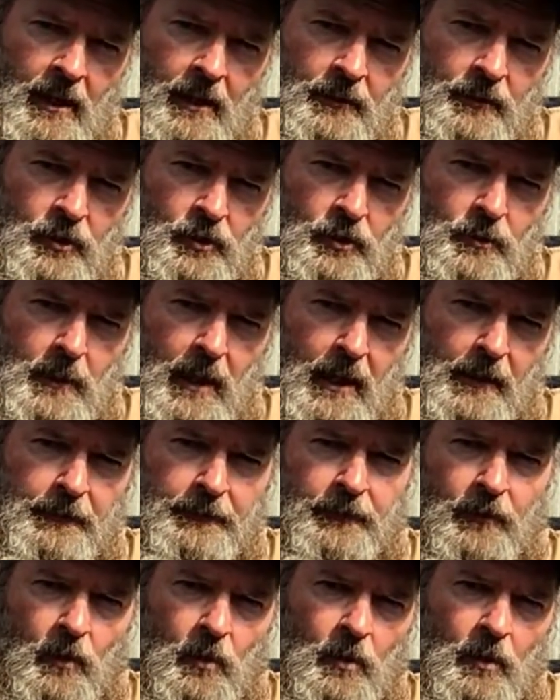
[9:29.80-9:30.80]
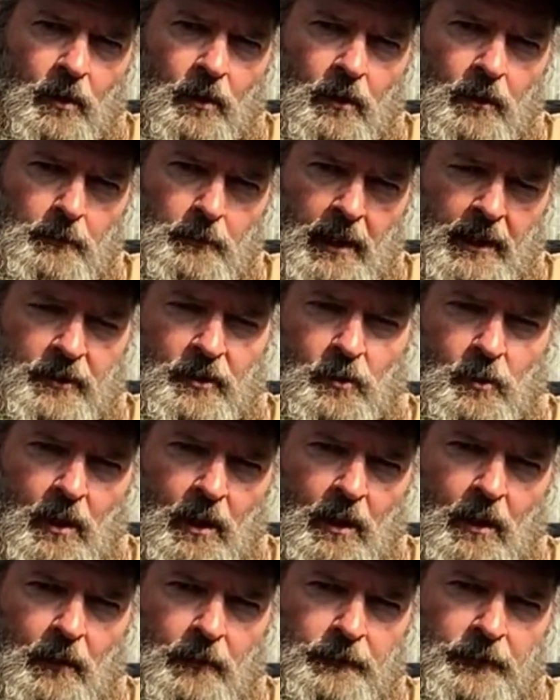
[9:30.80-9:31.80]

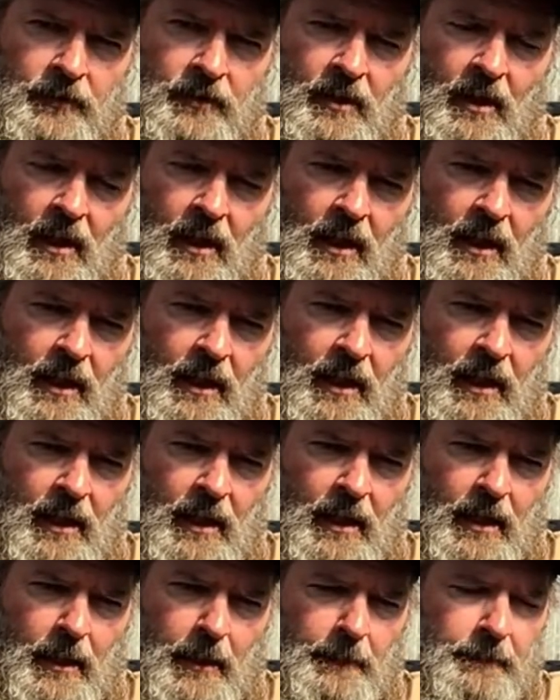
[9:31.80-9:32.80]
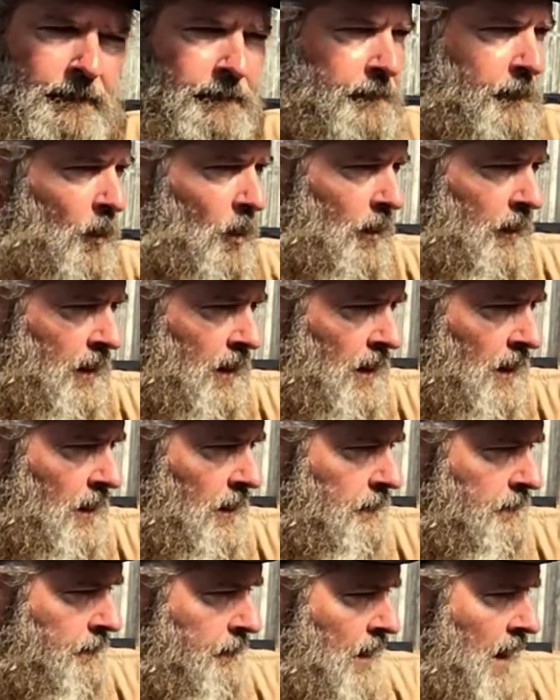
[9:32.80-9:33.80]
2x4x12s for
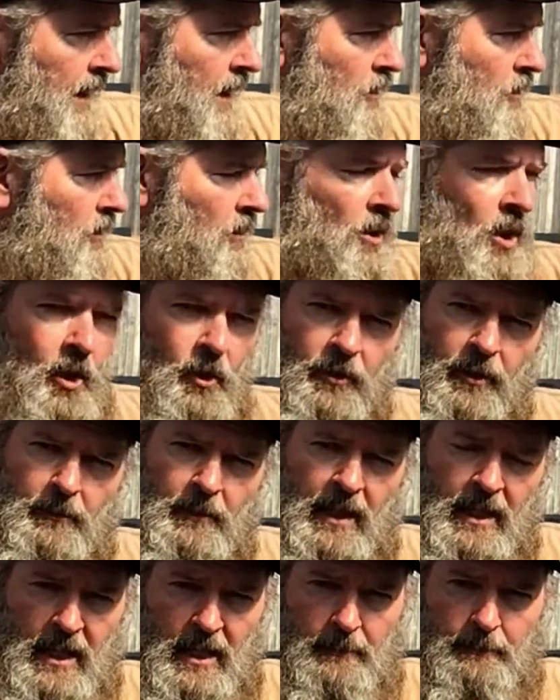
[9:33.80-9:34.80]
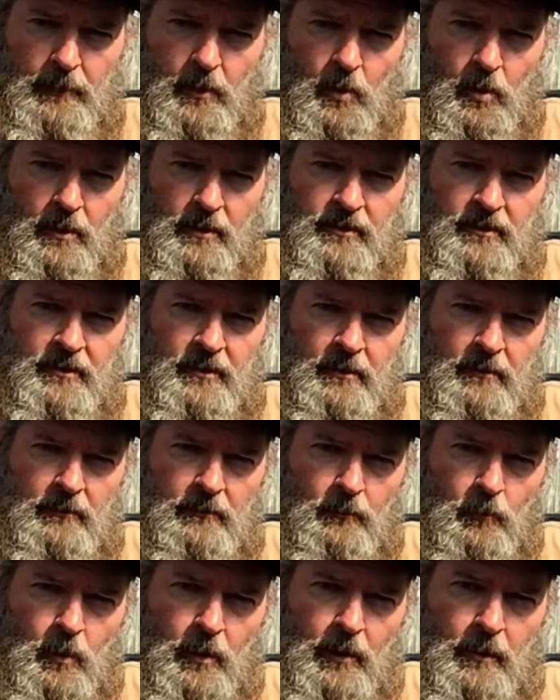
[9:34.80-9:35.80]
the, I guess you'd call them the hip boards,
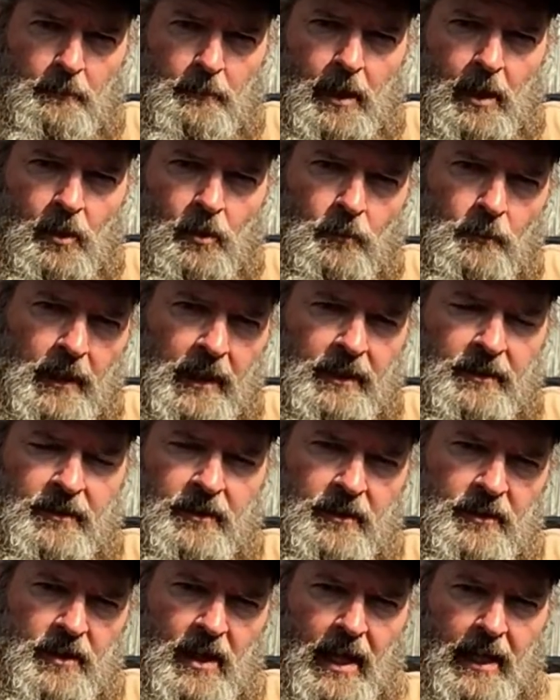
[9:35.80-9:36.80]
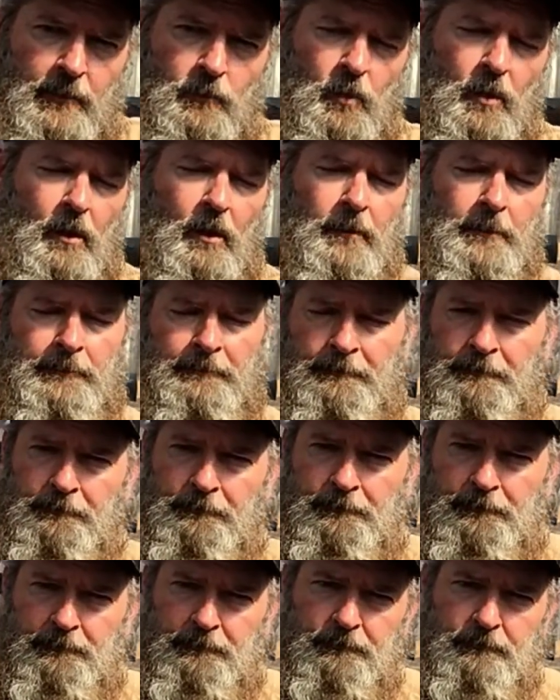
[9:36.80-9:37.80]
where the bow meets the sidewall.
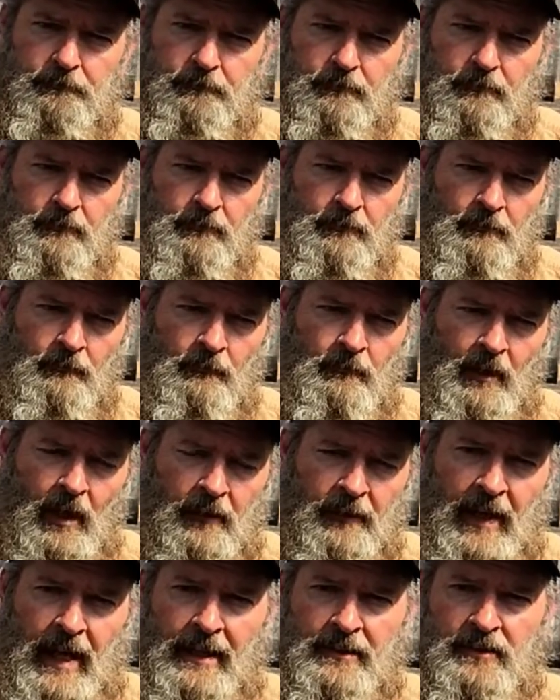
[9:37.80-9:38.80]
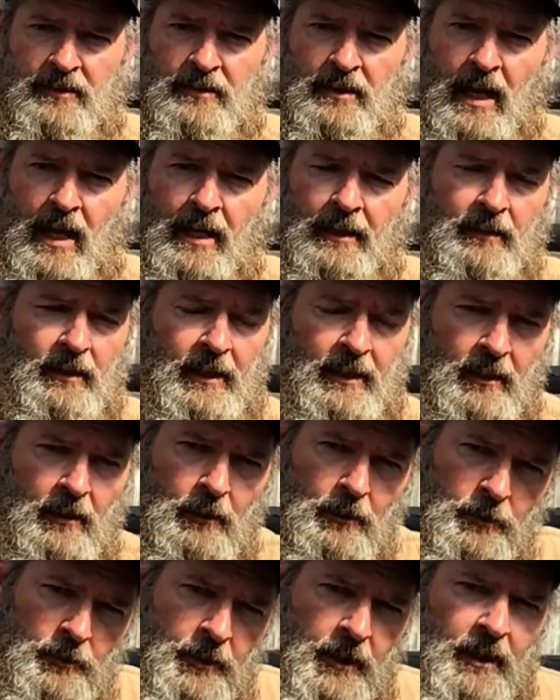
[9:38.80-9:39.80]
That's not
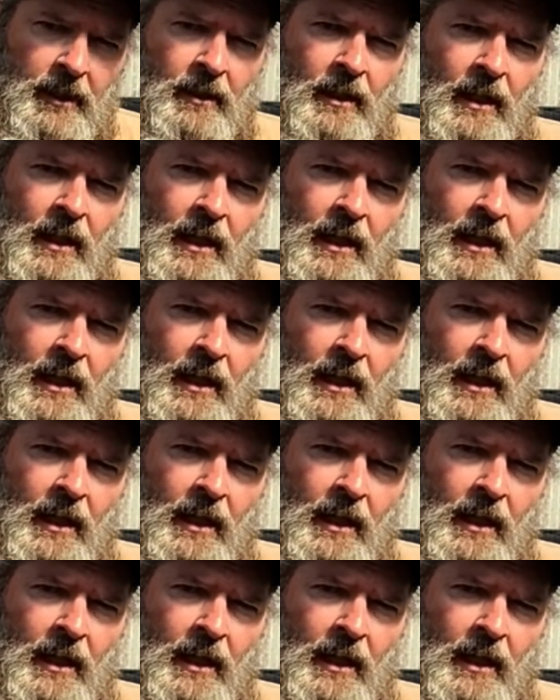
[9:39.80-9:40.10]
including